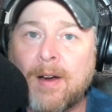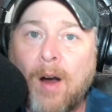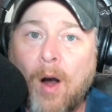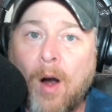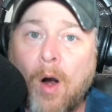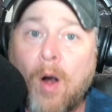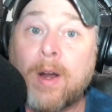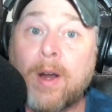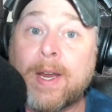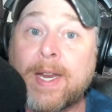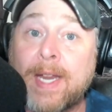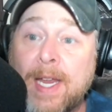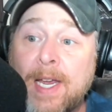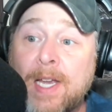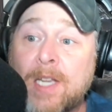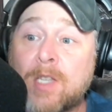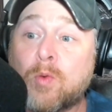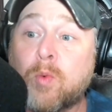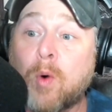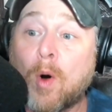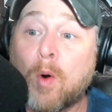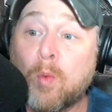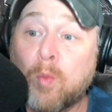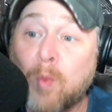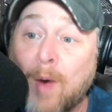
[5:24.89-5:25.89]
Our kids
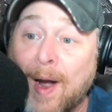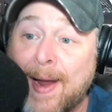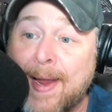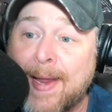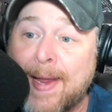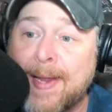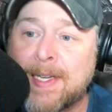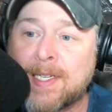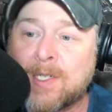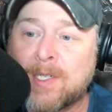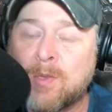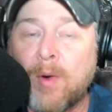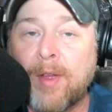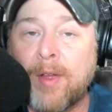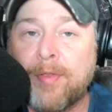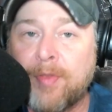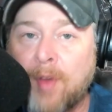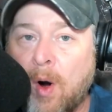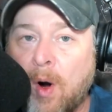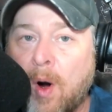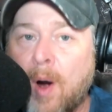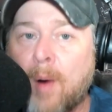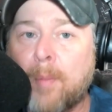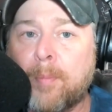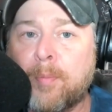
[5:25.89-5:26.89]
were raised with
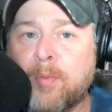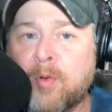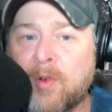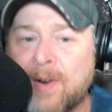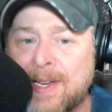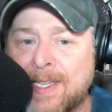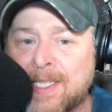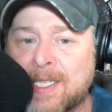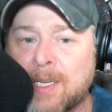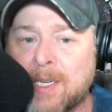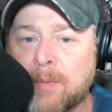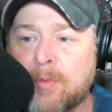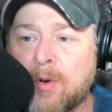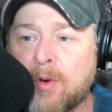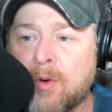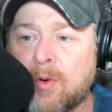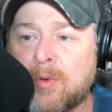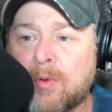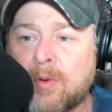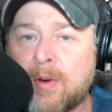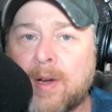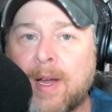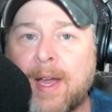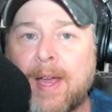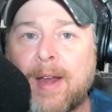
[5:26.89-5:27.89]
our
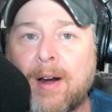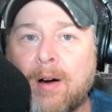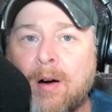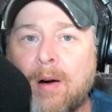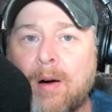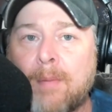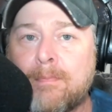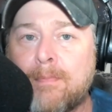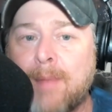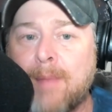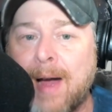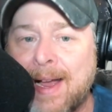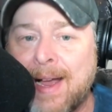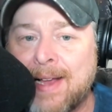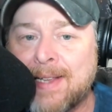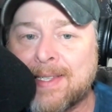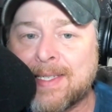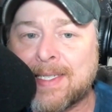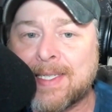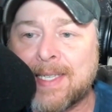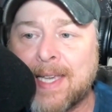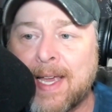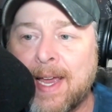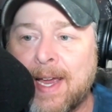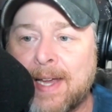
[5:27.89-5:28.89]
principle and our
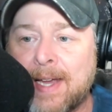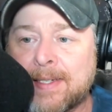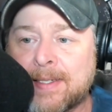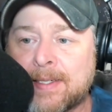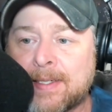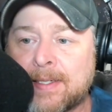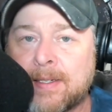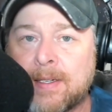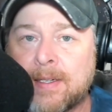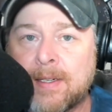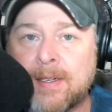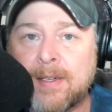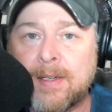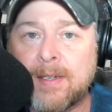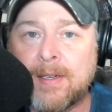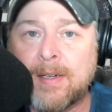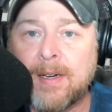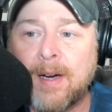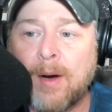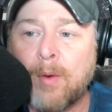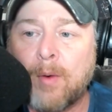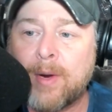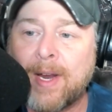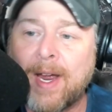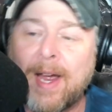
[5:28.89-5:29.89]
mindset,
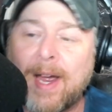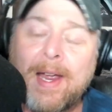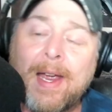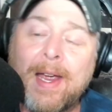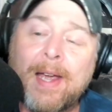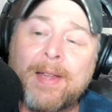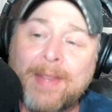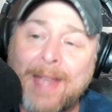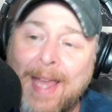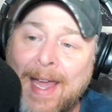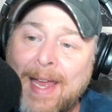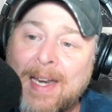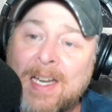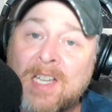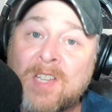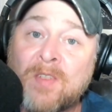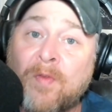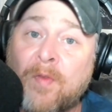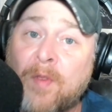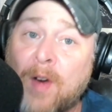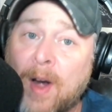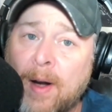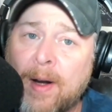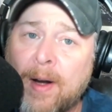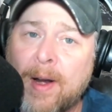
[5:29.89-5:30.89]
okay? And that is
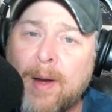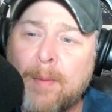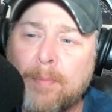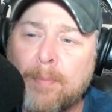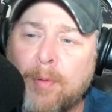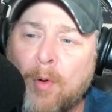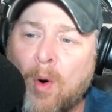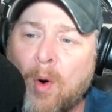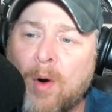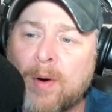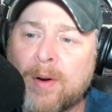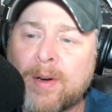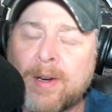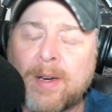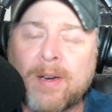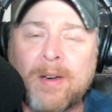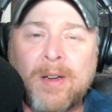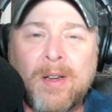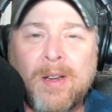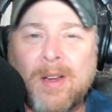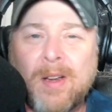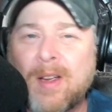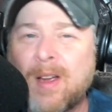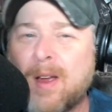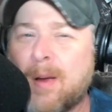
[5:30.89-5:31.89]
very important,
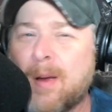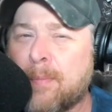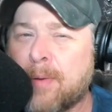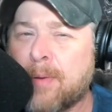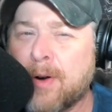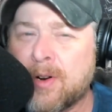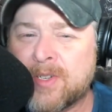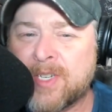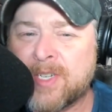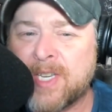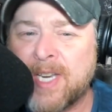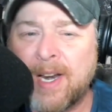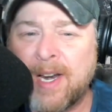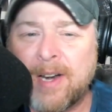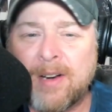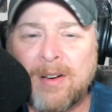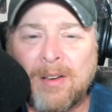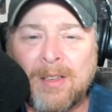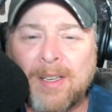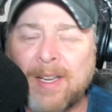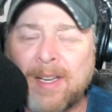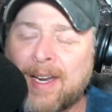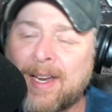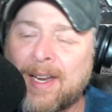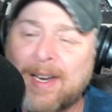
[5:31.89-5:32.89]

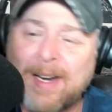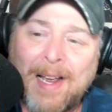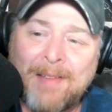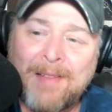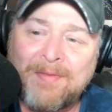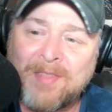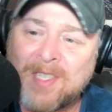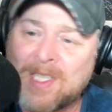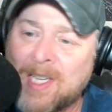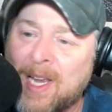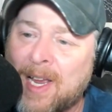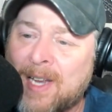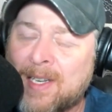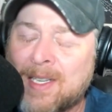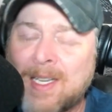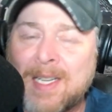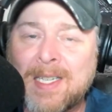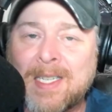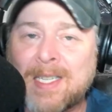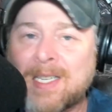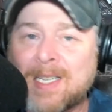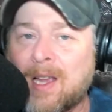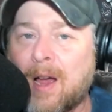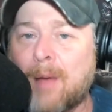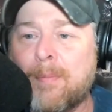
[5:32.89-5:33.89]
particularly, and I've said
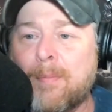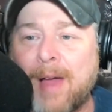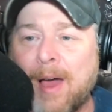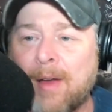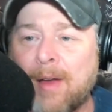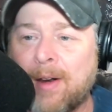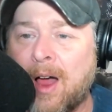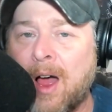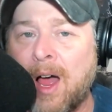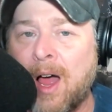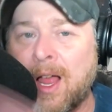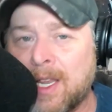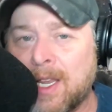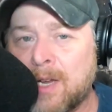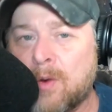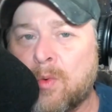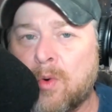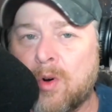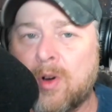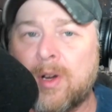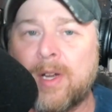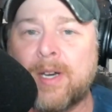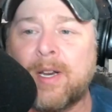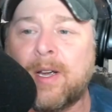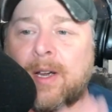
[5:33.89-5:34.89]
this about
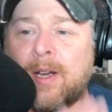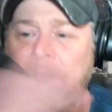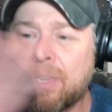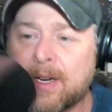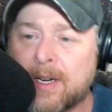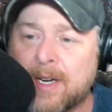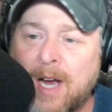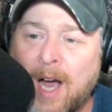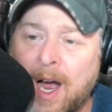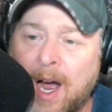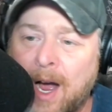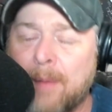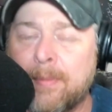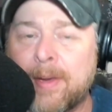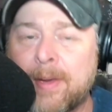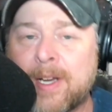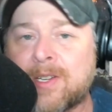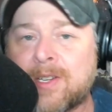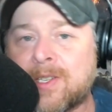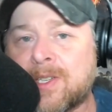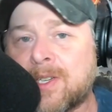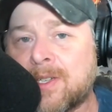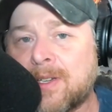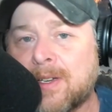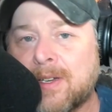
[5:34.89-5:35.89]
Hollywood,
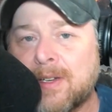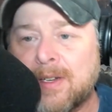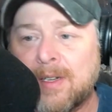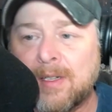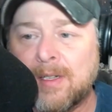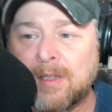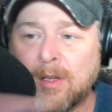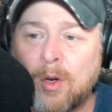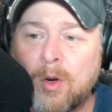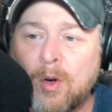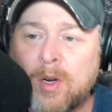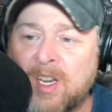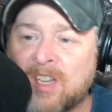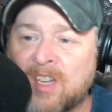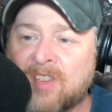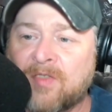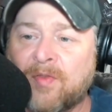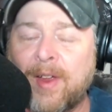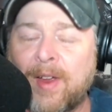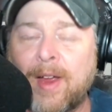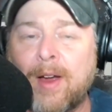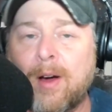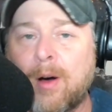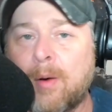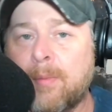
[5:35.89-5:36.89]
comics,
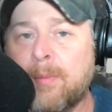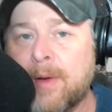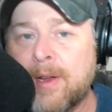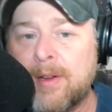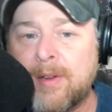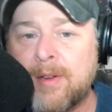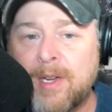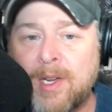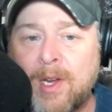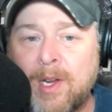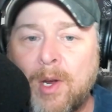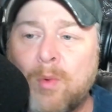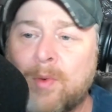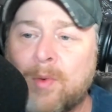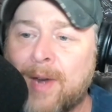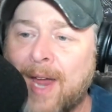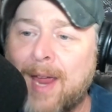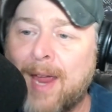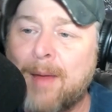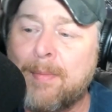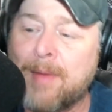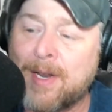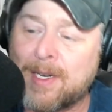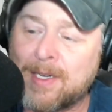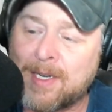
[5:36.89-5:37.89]
Lucasfilm, you
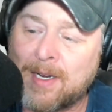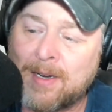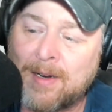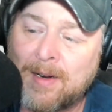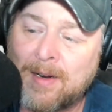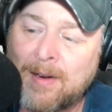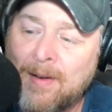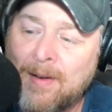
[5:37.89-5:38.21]
name it.